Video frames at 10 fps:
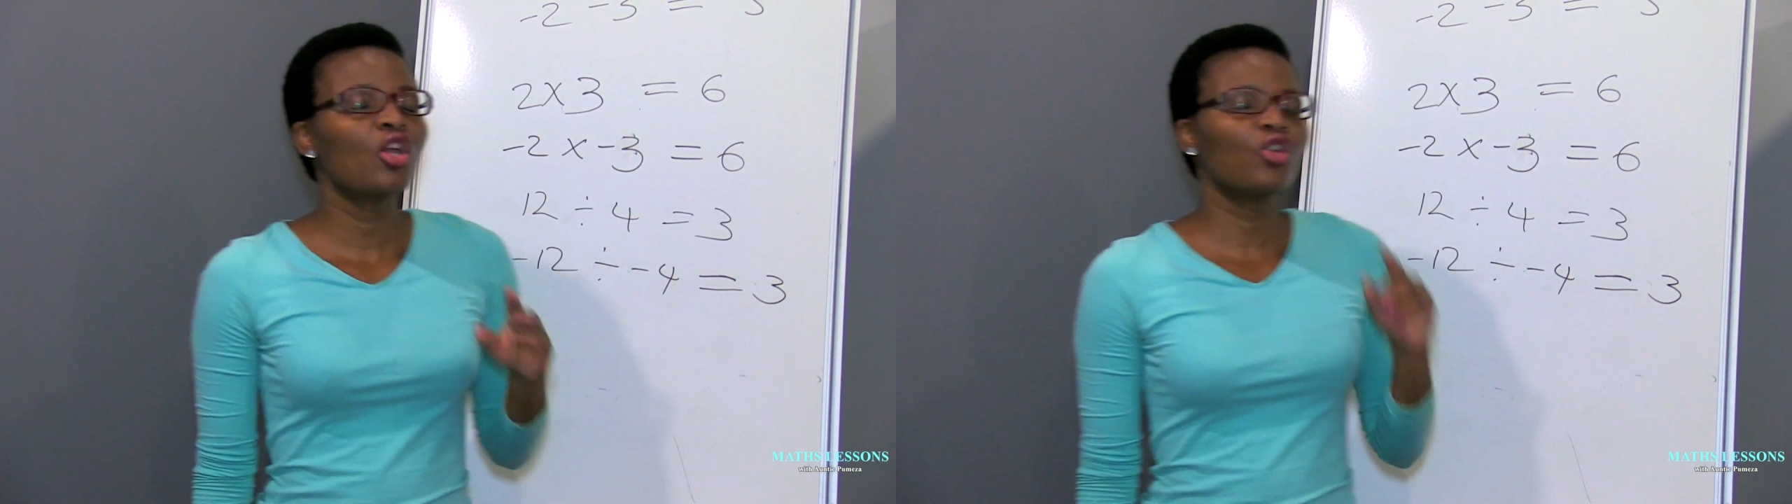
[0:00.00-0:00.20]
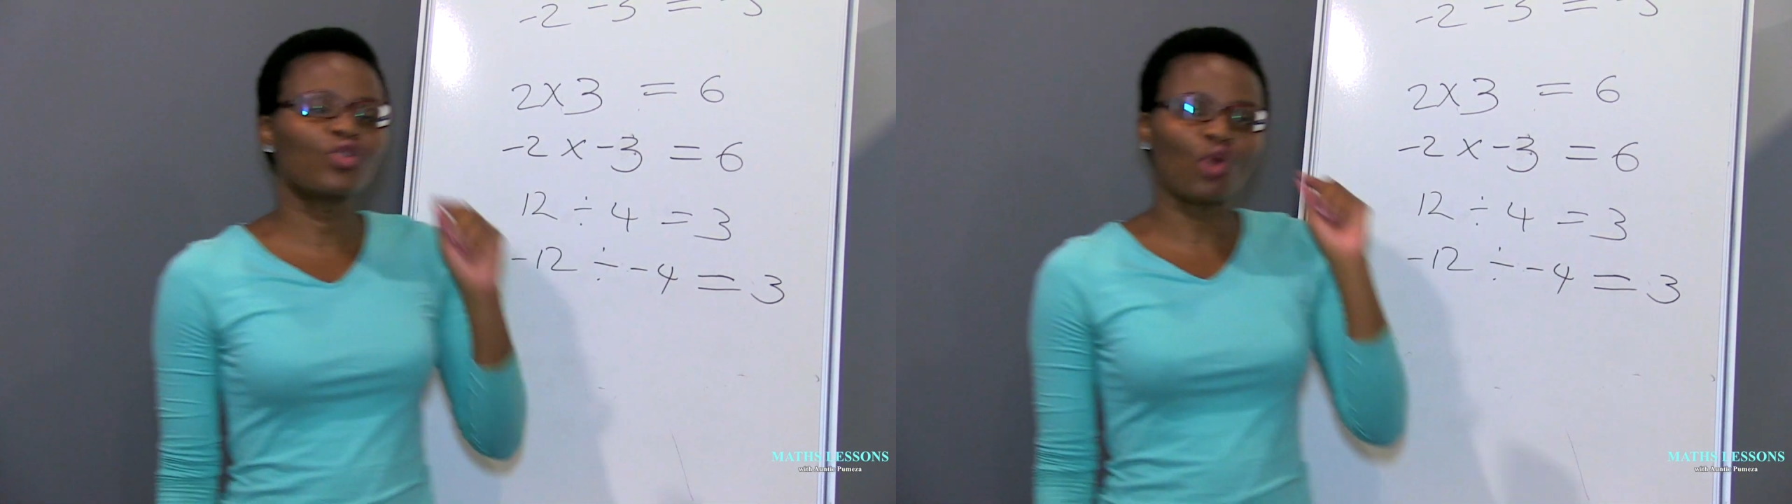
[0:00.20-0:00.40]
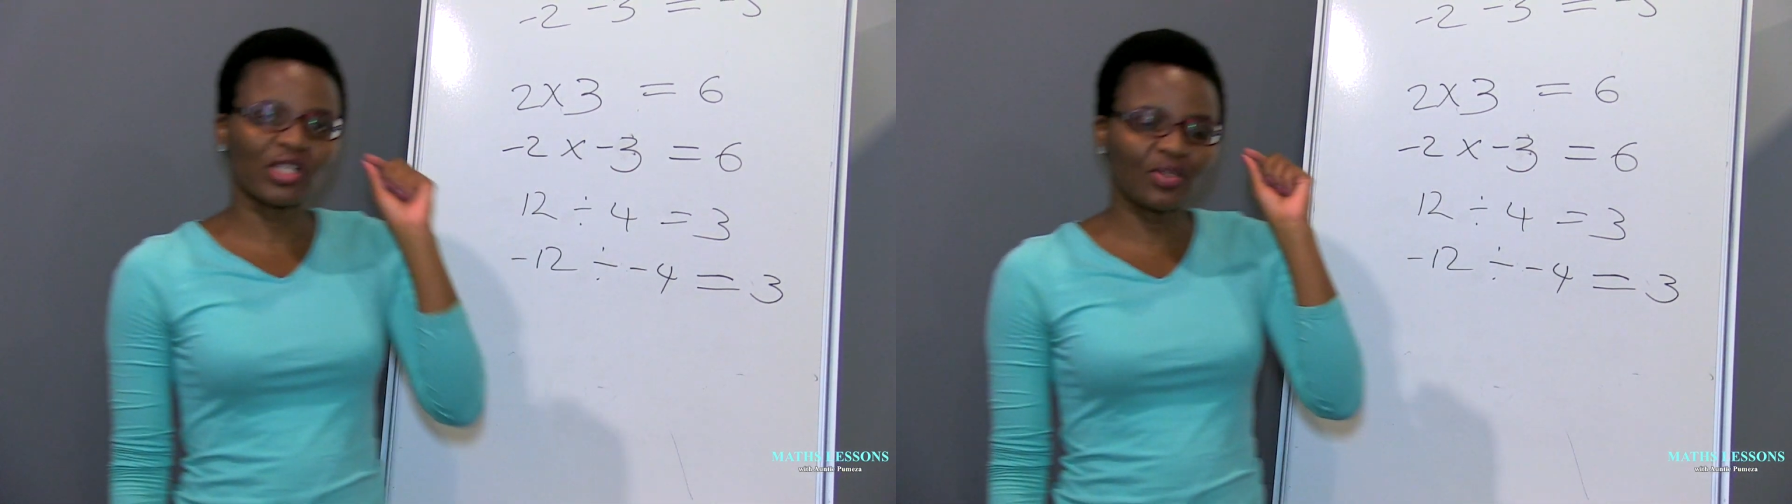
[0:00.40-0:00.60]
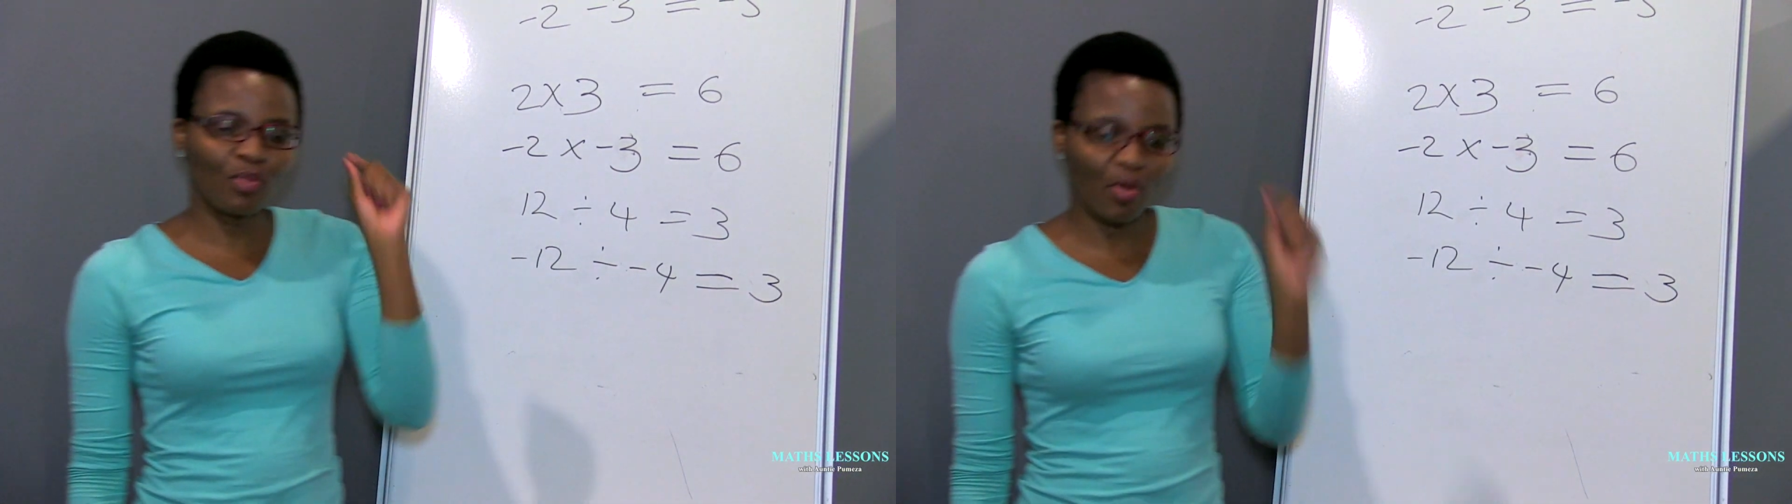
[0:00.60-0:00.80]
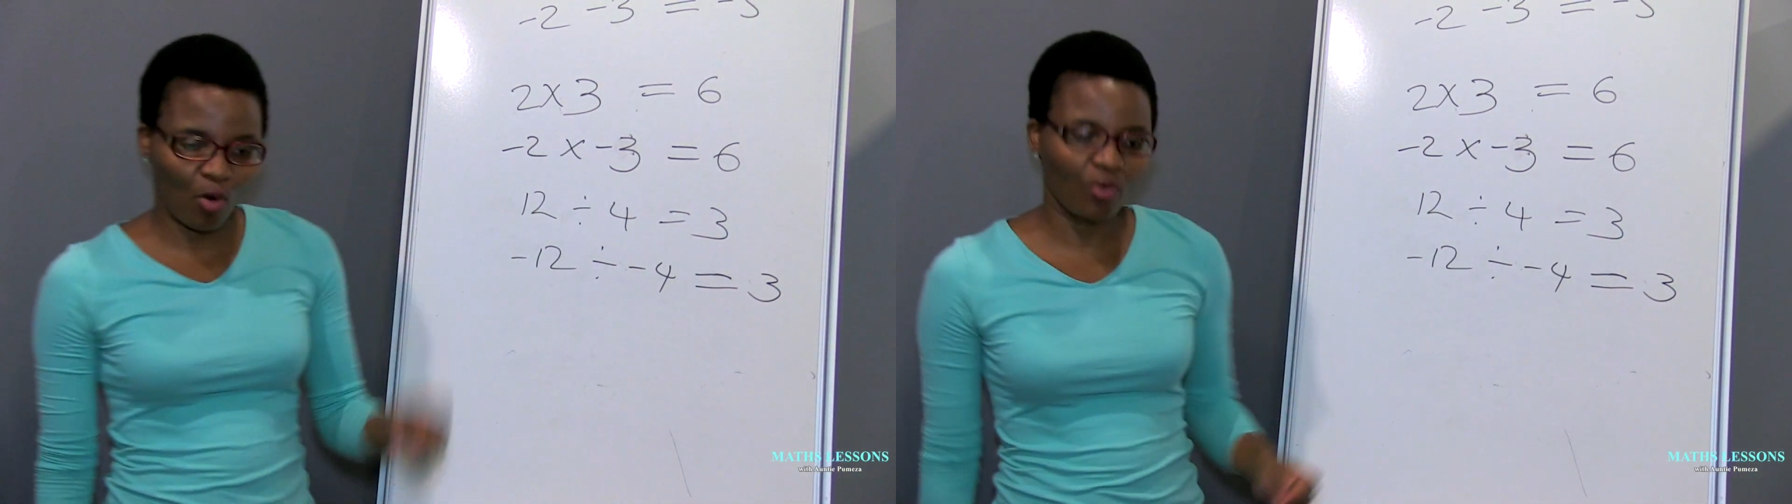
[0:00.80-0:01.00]
you don't
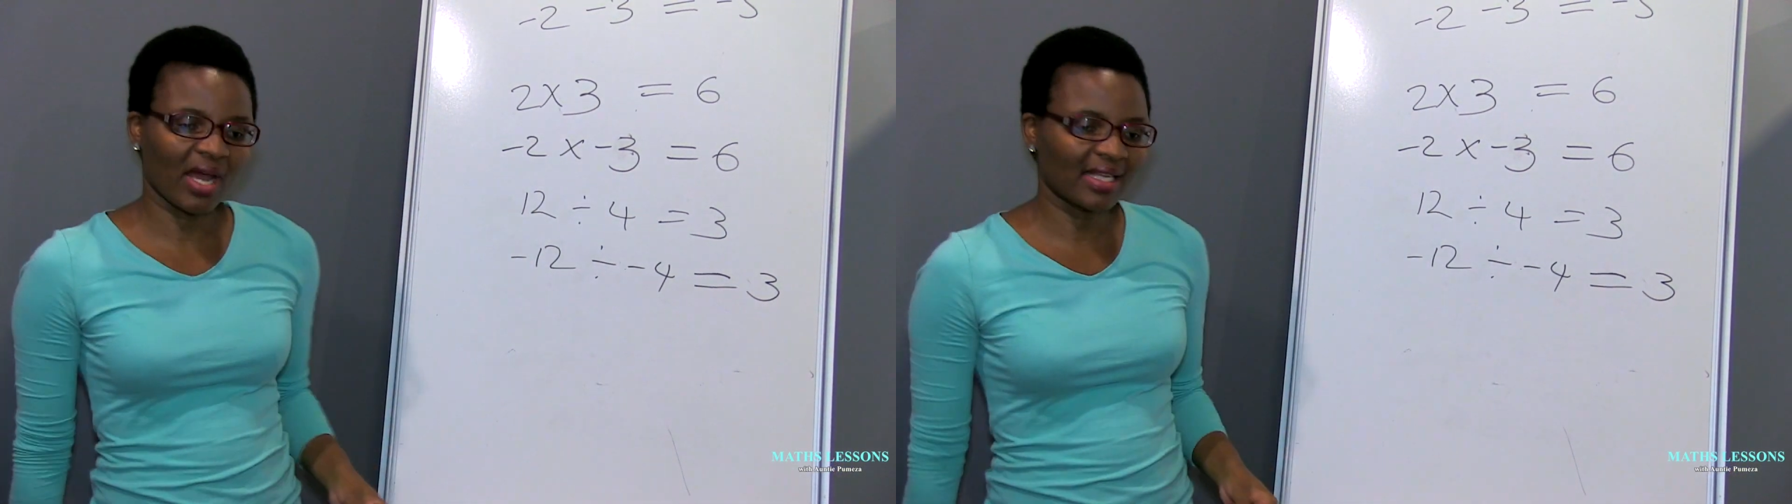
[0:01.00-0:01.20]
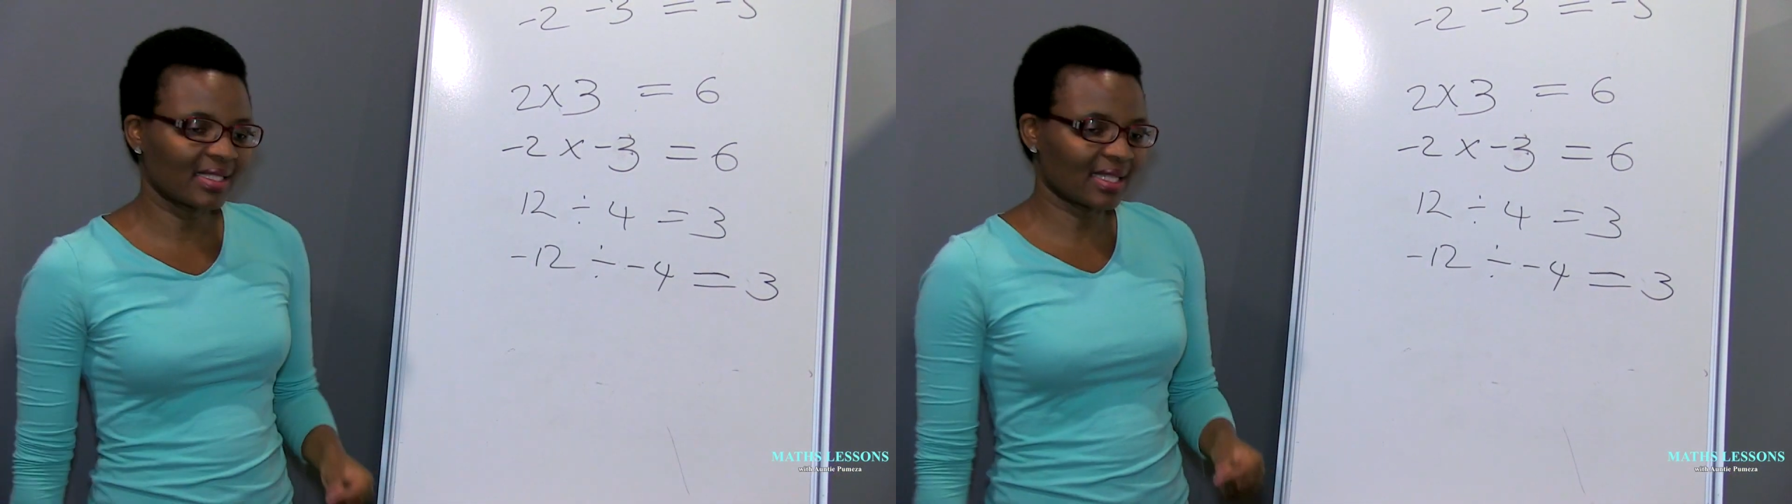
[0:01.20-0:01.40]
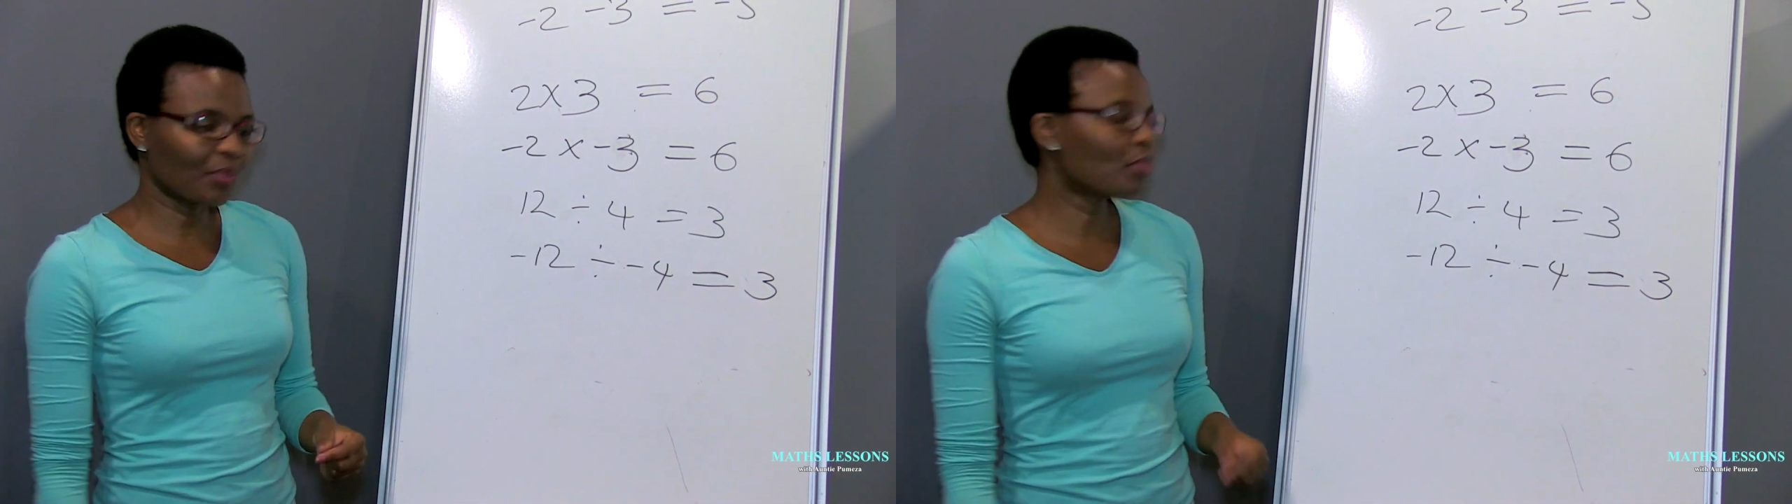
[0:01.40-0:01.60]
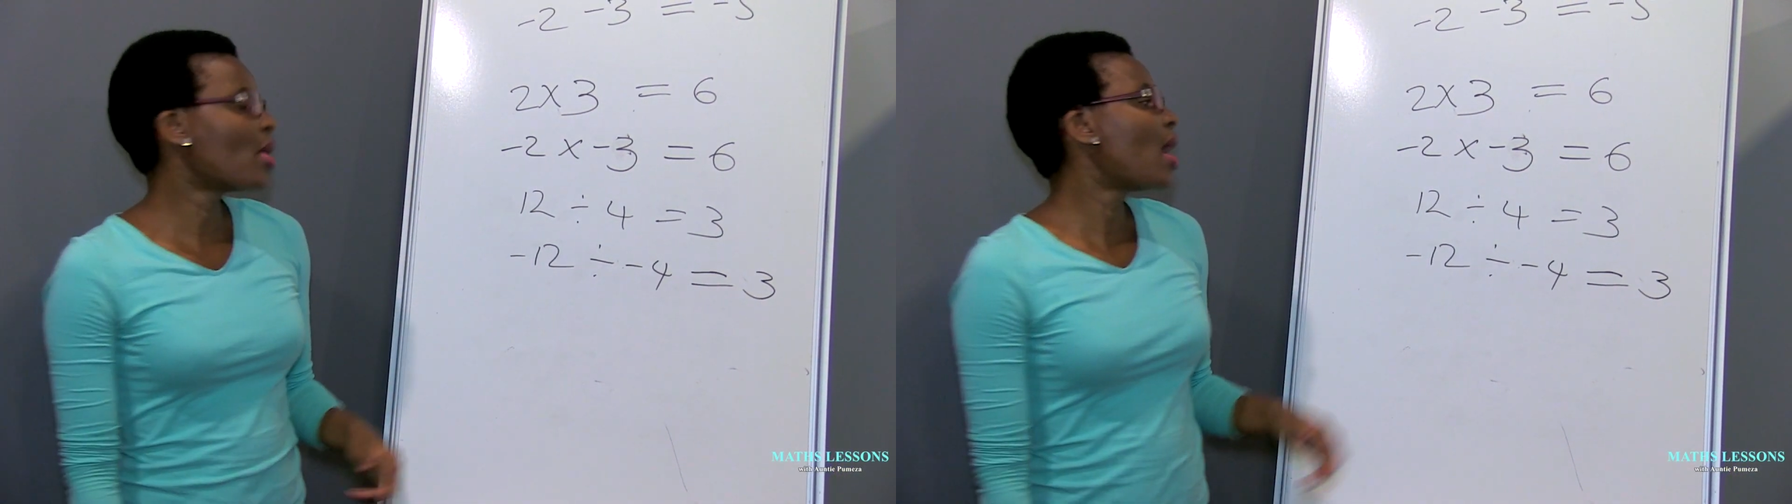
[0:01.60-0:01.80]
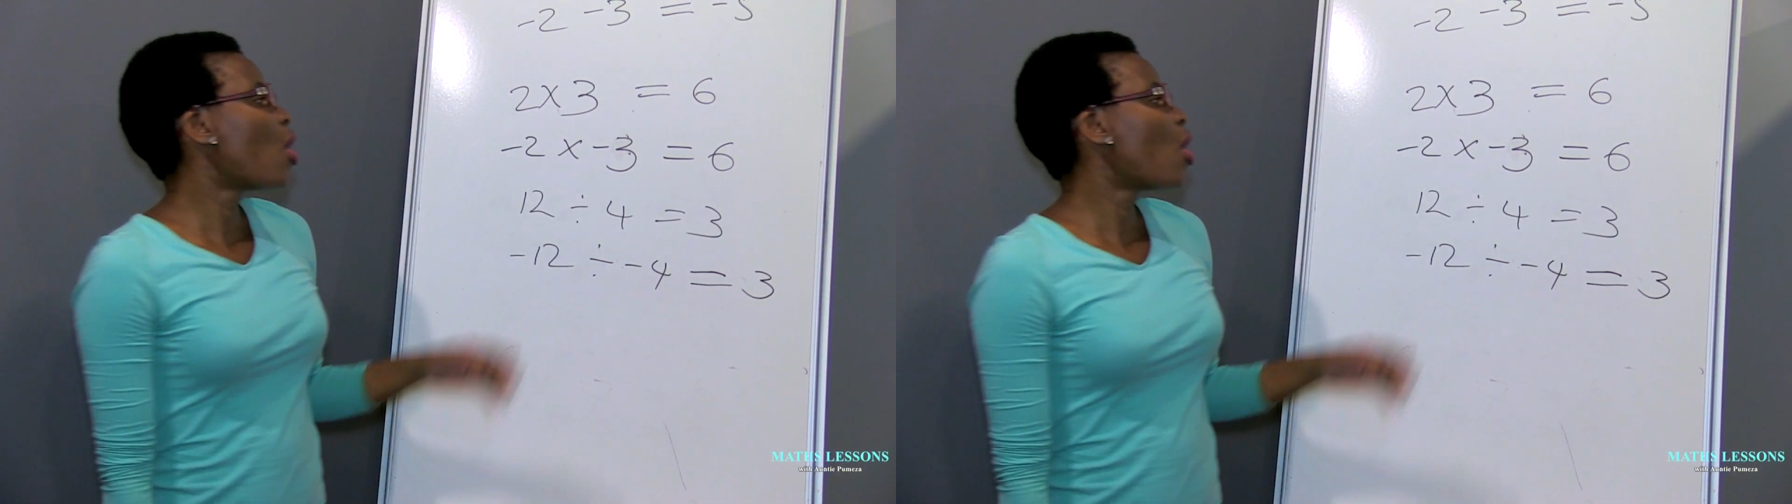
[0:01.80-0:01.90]
memorize them.